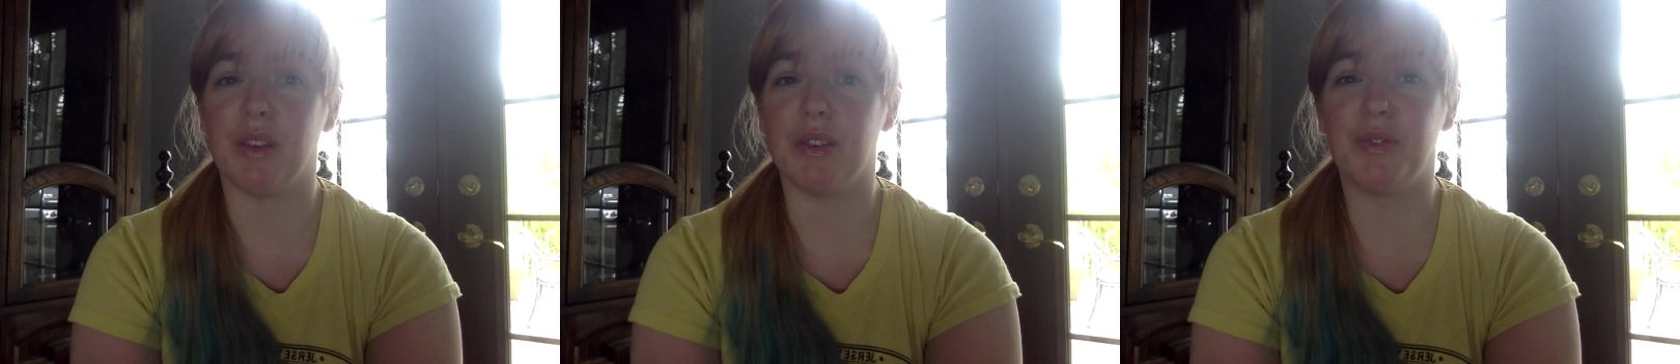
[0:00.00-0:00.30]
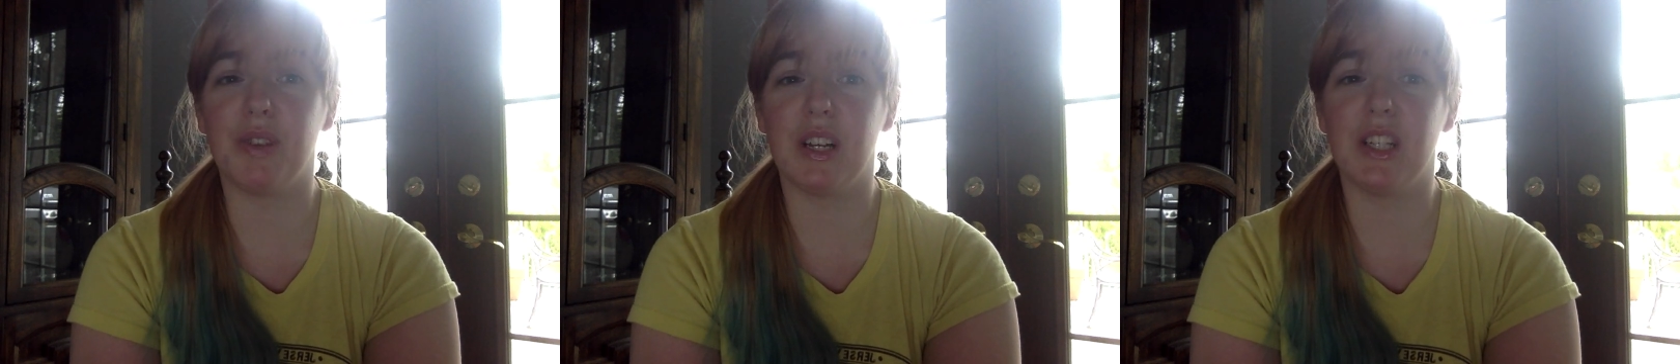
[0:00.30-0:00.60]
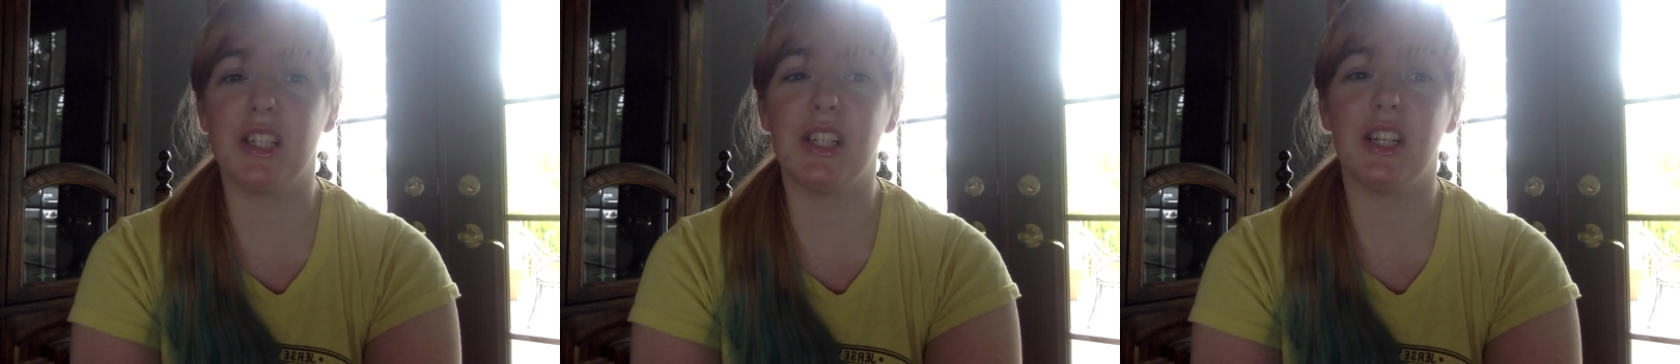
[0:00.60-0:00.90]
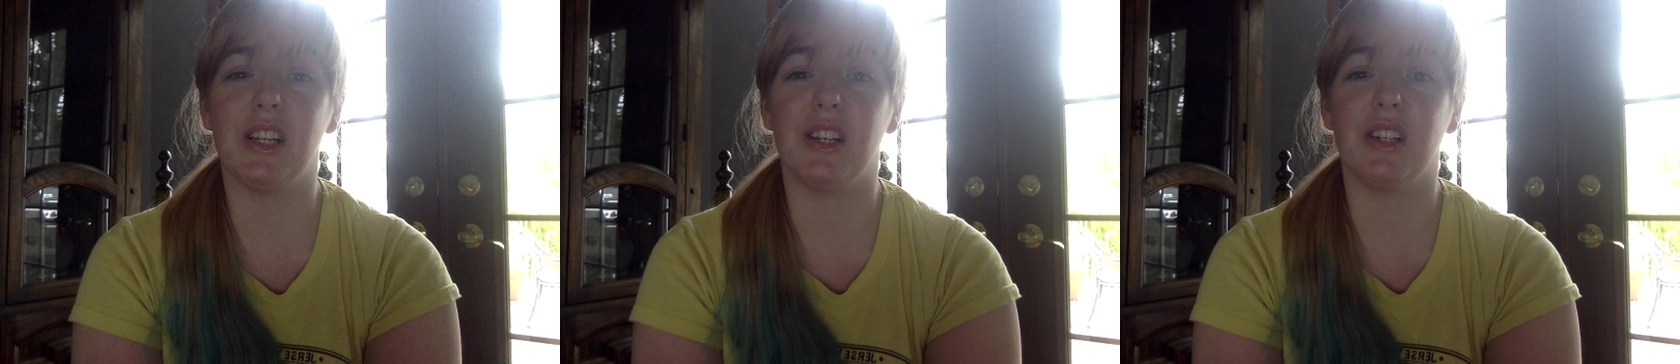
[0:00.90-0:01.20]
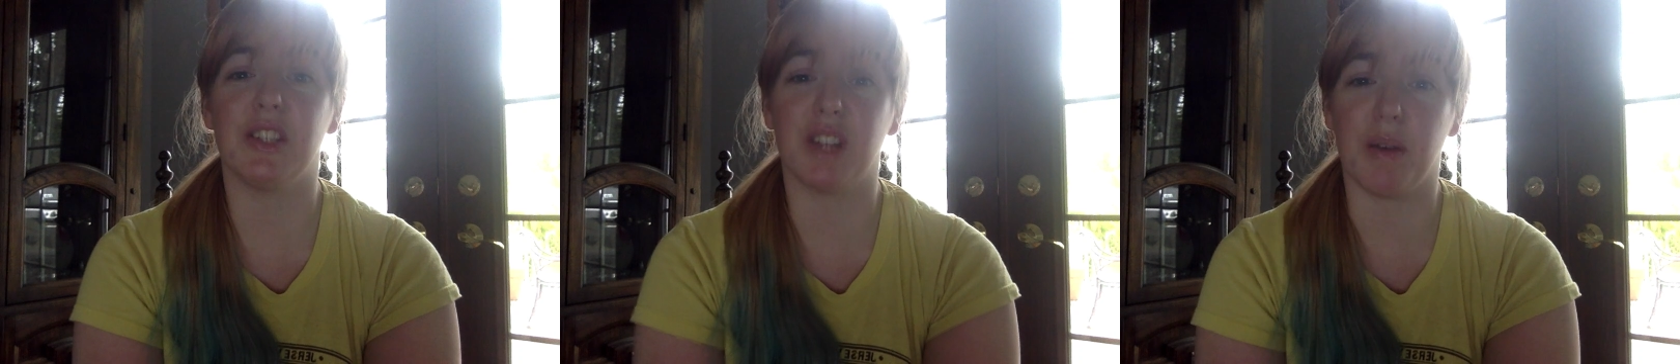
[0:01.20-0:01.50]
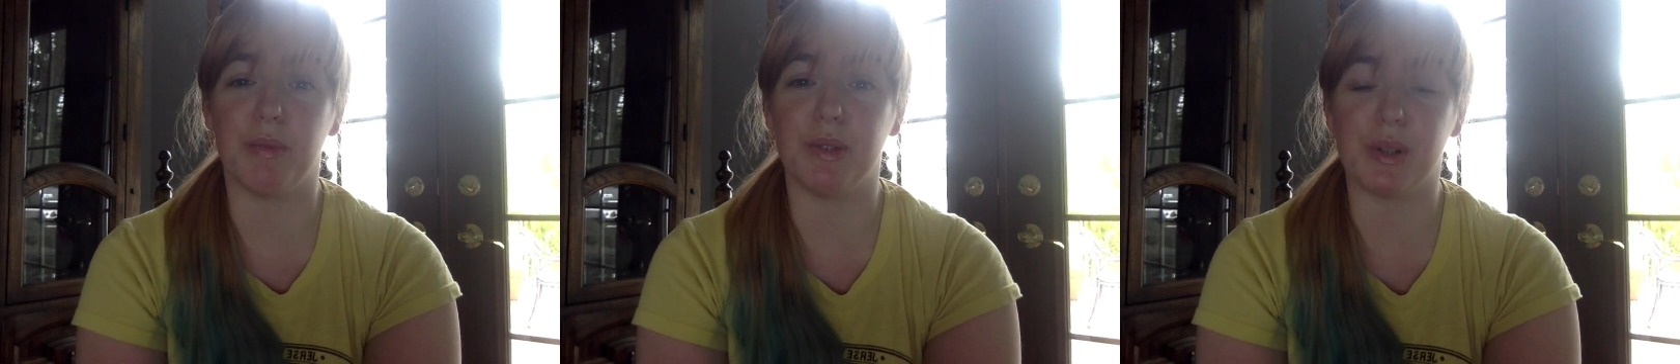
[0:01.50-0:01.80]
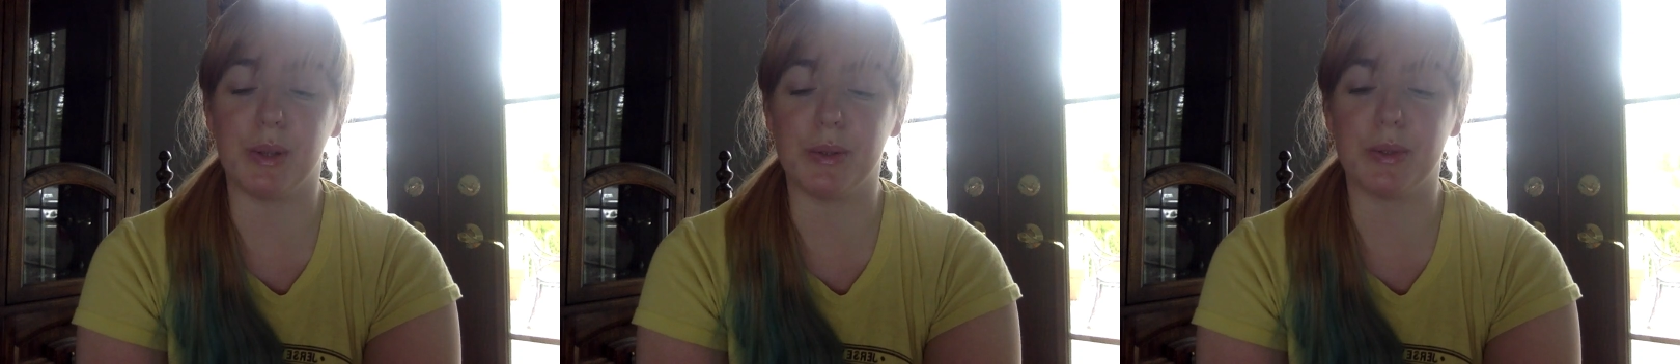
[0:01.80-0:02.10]
was finished, the shop was
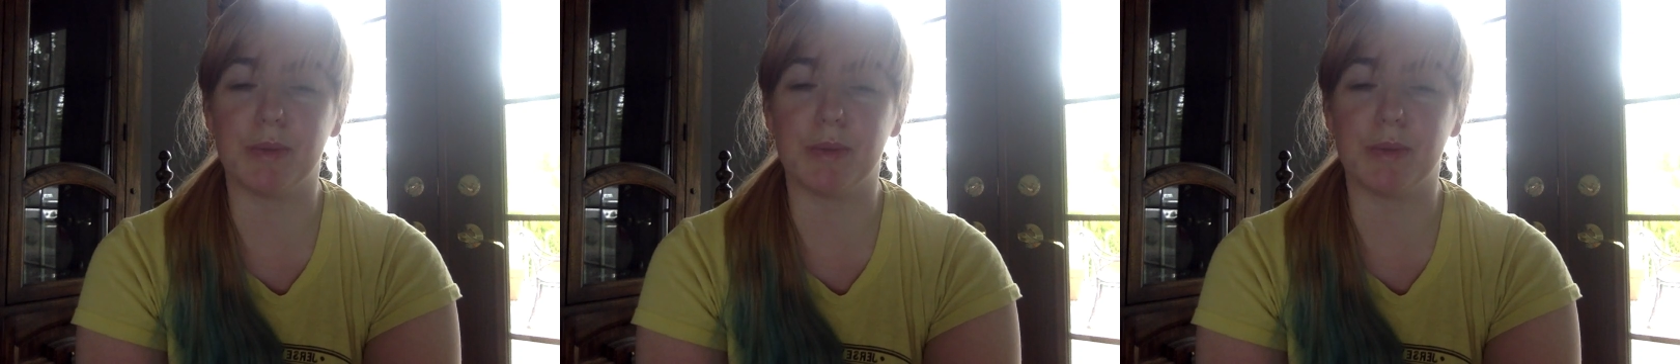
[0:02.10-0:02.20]
closed,